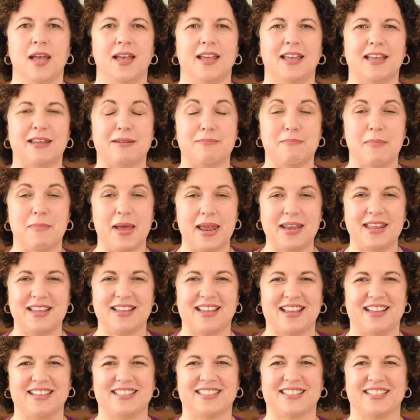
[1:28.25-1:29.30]
In many
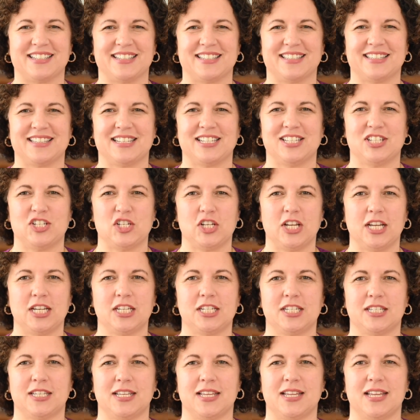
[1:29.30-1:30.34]
cases,
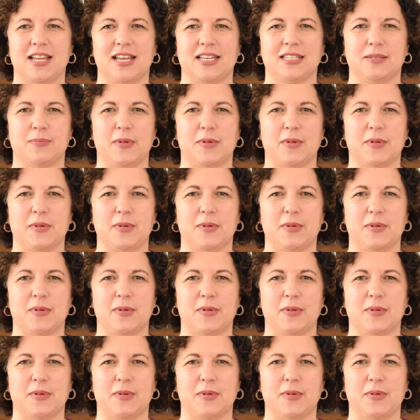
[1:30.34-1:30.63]
GHC has